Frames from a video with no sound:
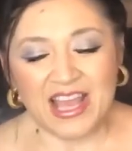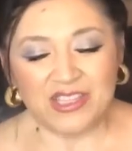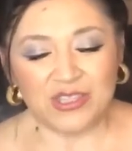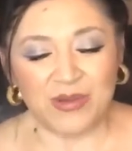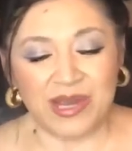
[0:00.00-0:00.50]

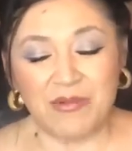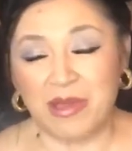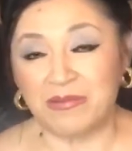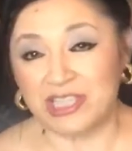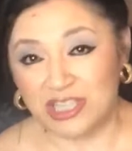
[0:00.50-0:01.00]
So
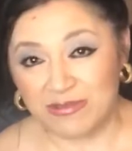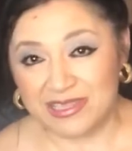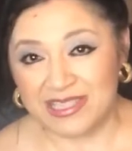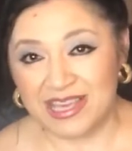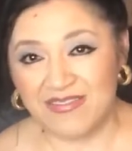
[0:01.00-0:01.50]
anyway, when she
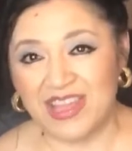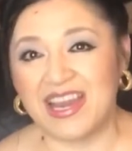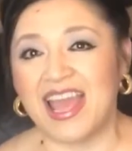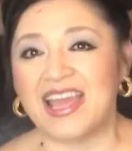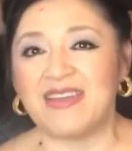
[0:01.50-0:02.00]
was leaving,
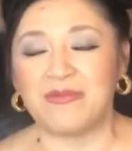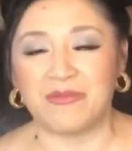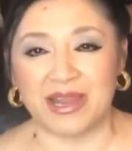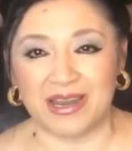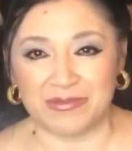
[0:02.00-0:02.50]
I
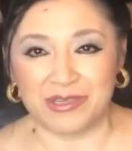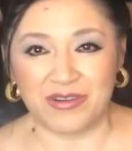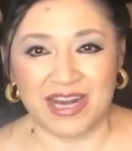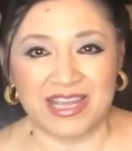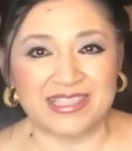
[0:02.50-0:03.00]
went up to
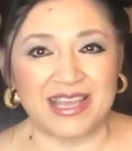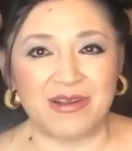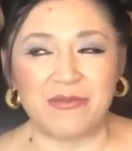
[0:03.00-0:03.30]
her and I said,